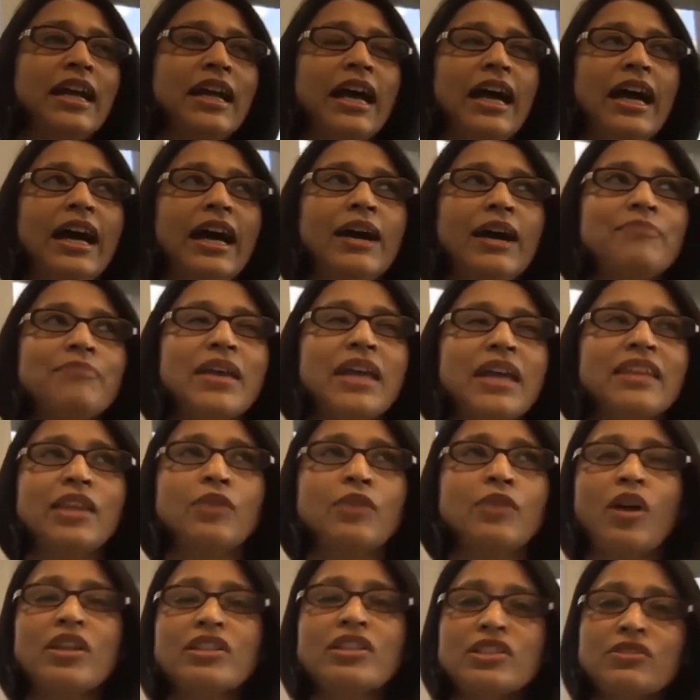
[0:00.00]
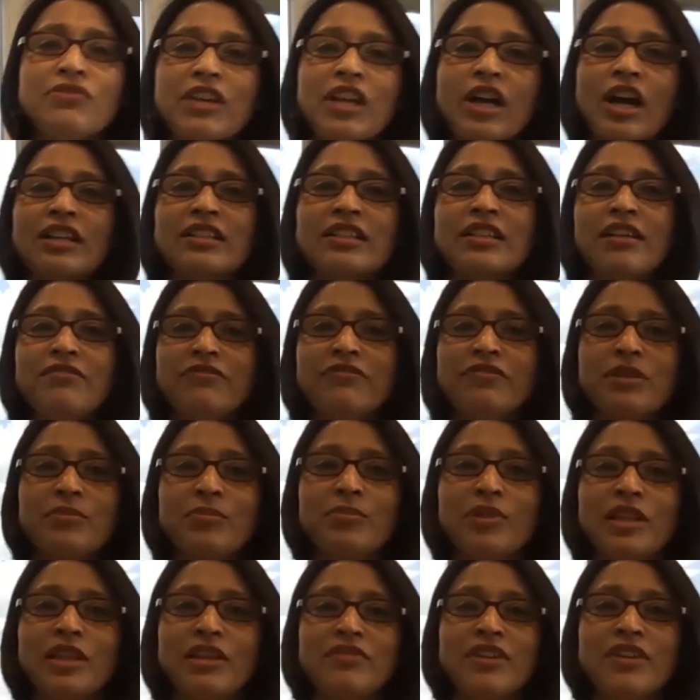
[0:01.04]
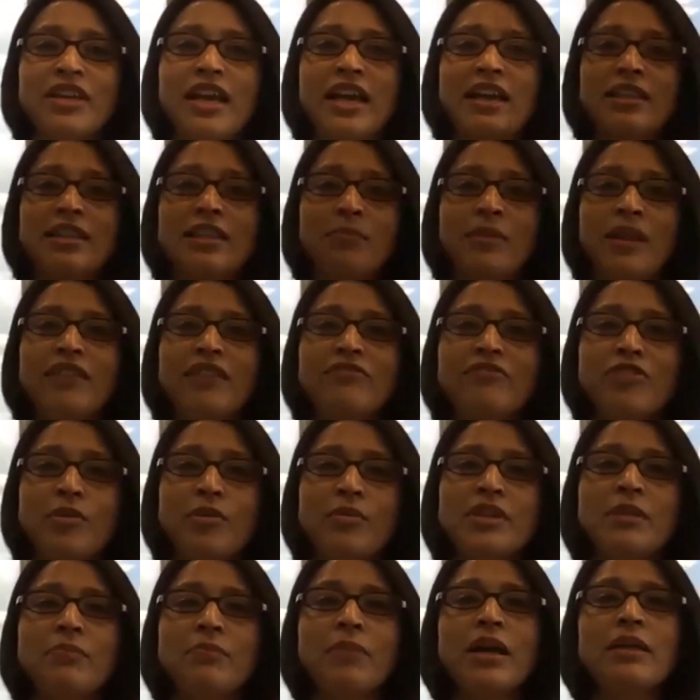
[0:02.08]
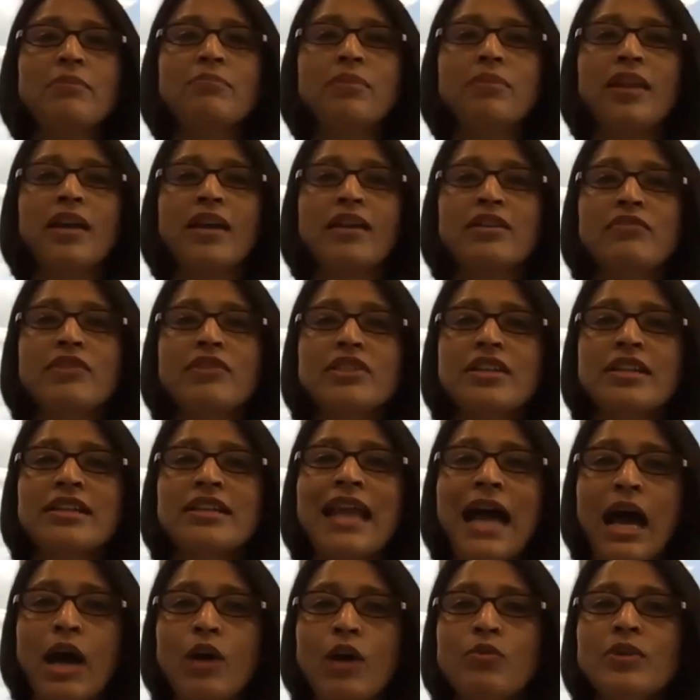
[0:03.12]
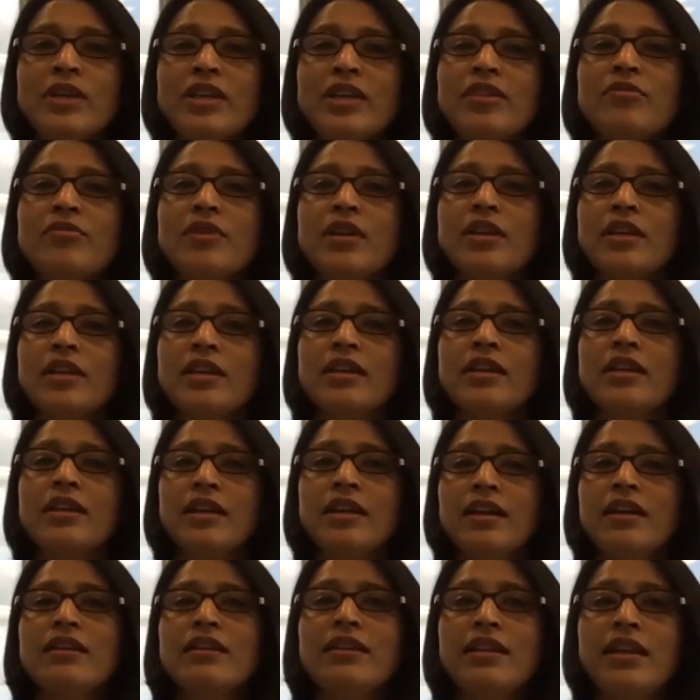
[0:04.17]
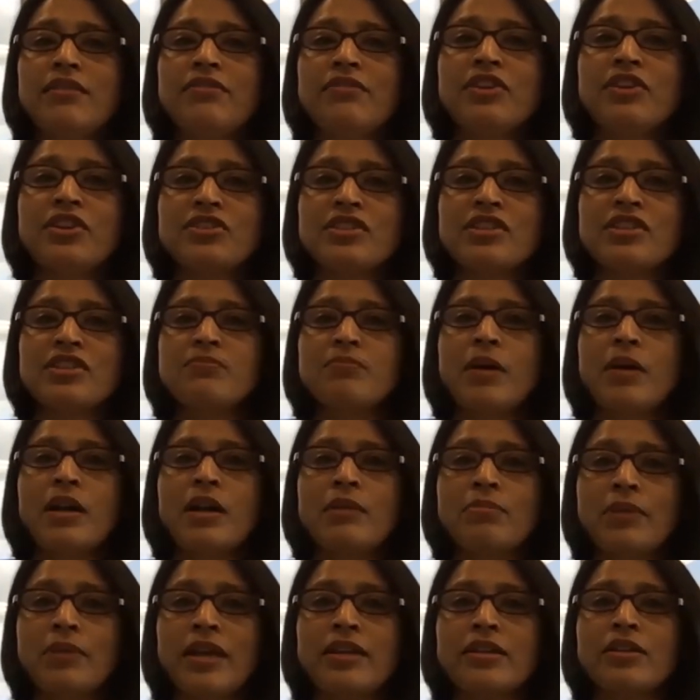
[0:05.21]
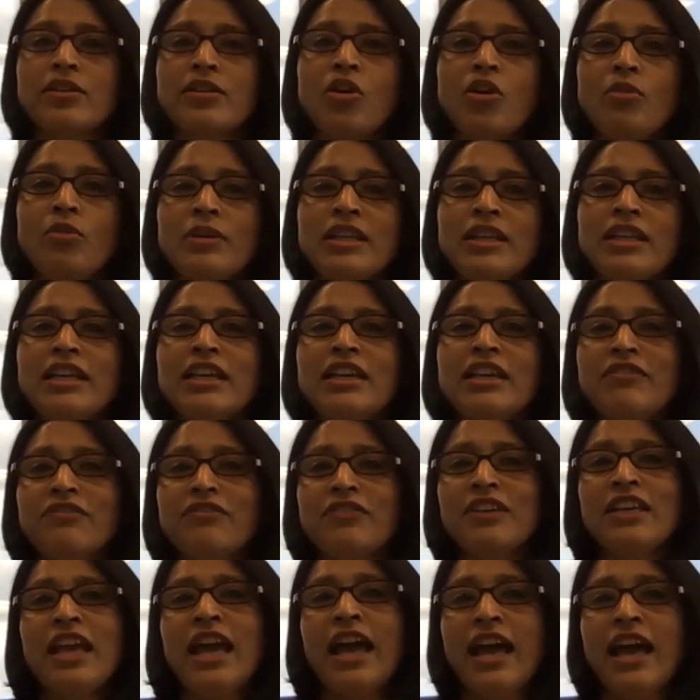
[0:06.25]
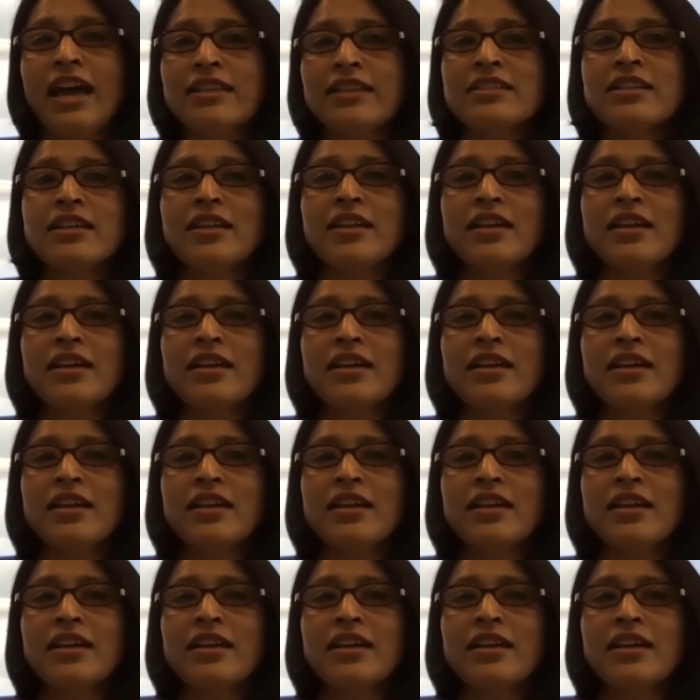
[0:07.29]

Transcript: um, and then once we got comfortable and we had the platform and the pipeline, we said now we can really leverage this pipeline globally if we had,